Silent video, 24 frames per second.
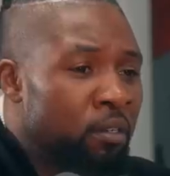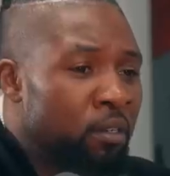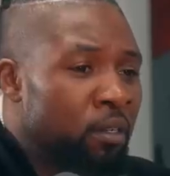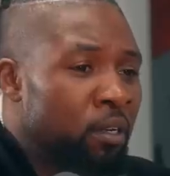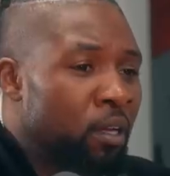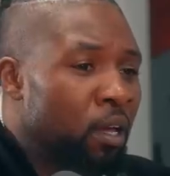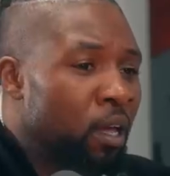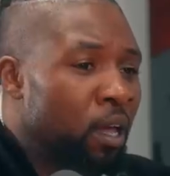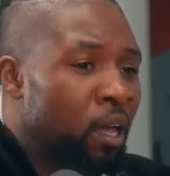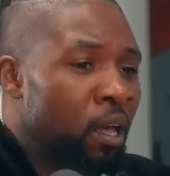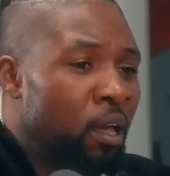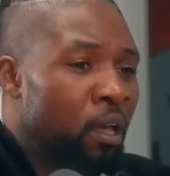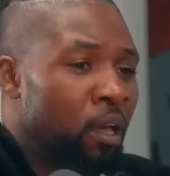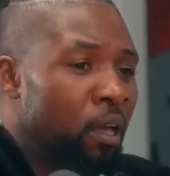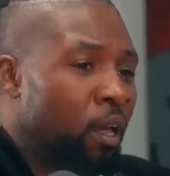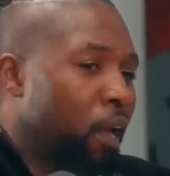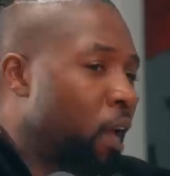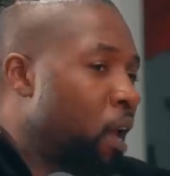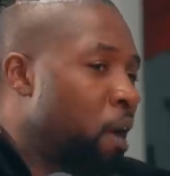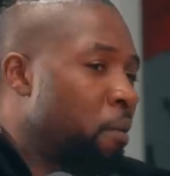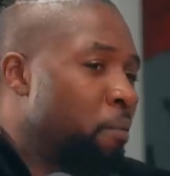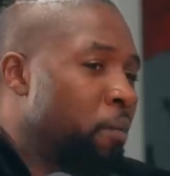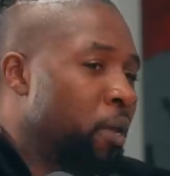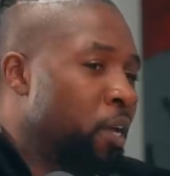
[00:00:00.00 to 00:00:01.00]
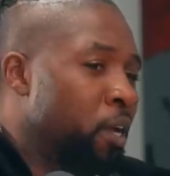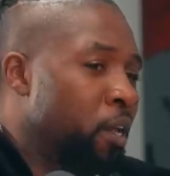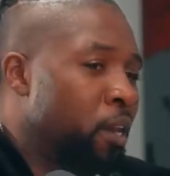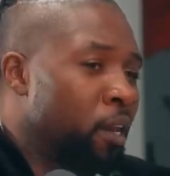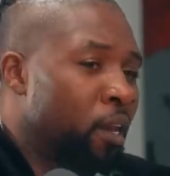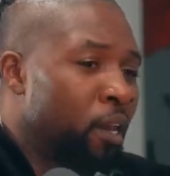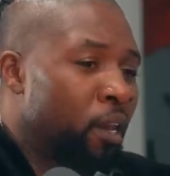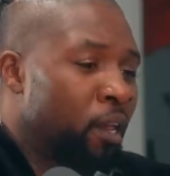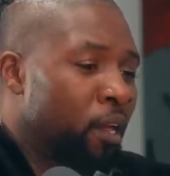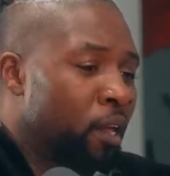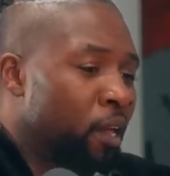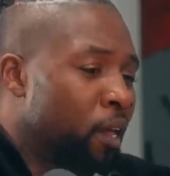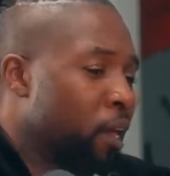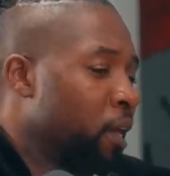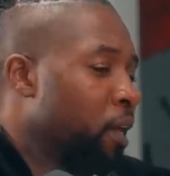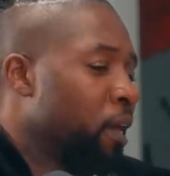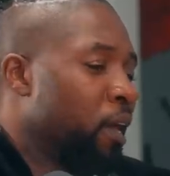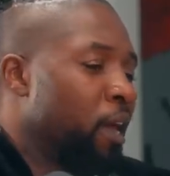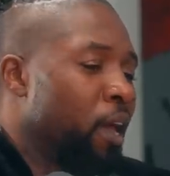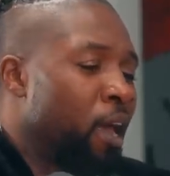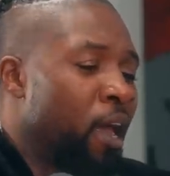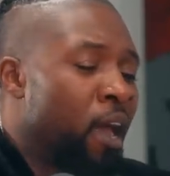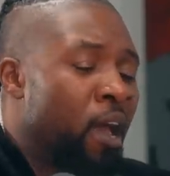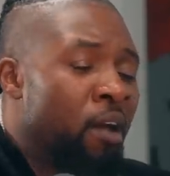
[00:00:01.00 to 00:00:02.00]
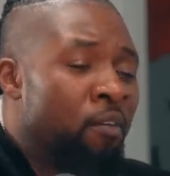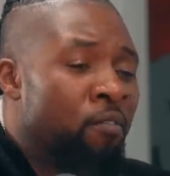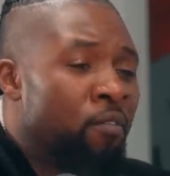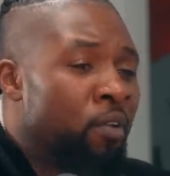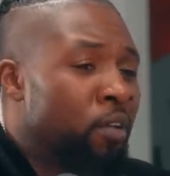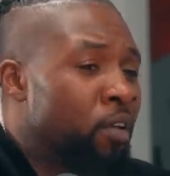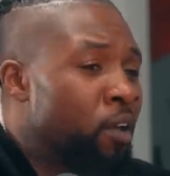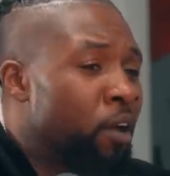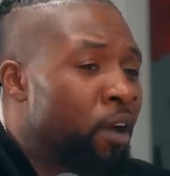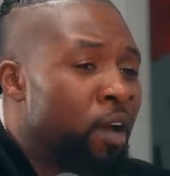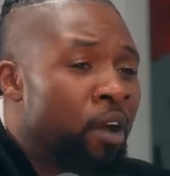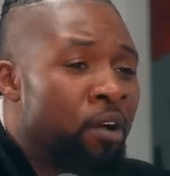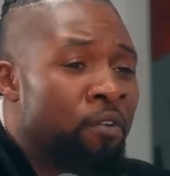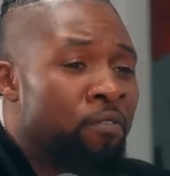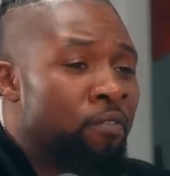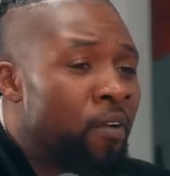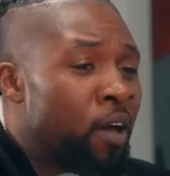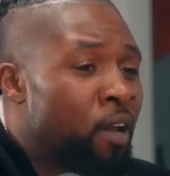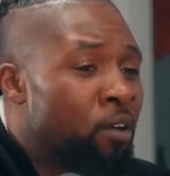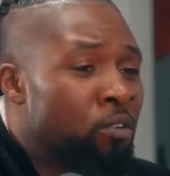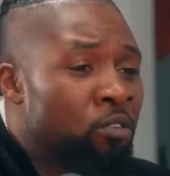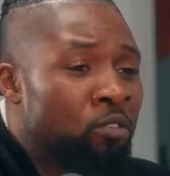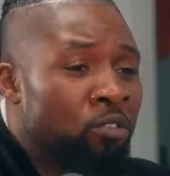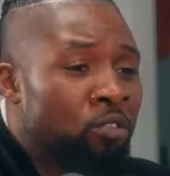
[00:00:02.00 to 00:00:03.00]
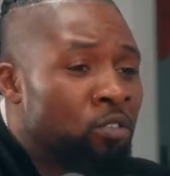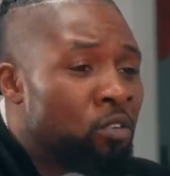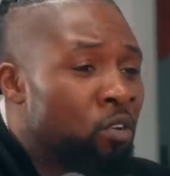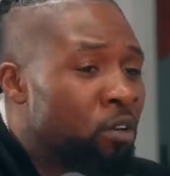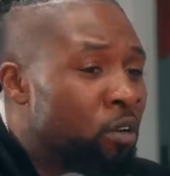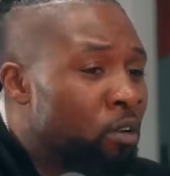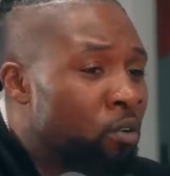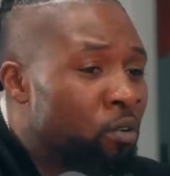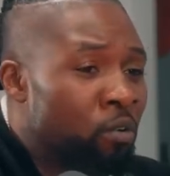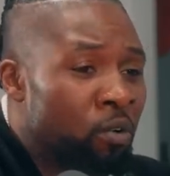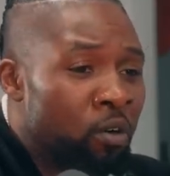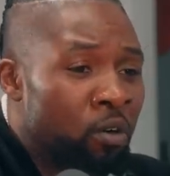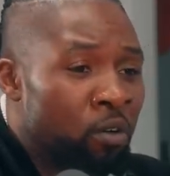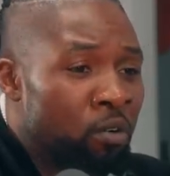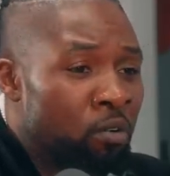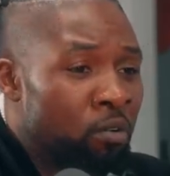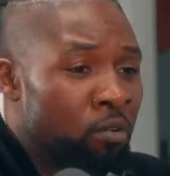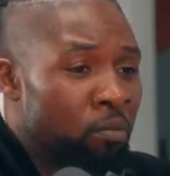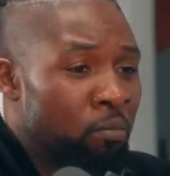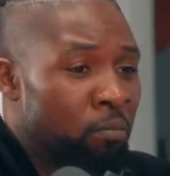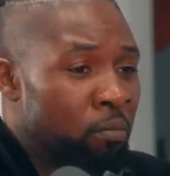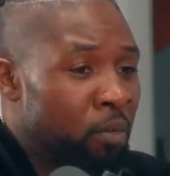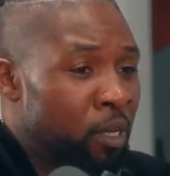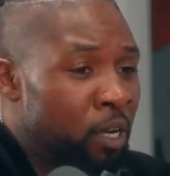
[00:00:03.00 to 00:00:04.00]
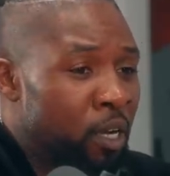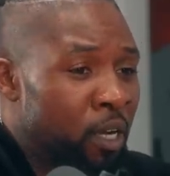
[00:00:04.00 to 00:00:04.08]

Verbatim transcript: Yeah. I mean, every your hair follicle is going to grow mm-hmm.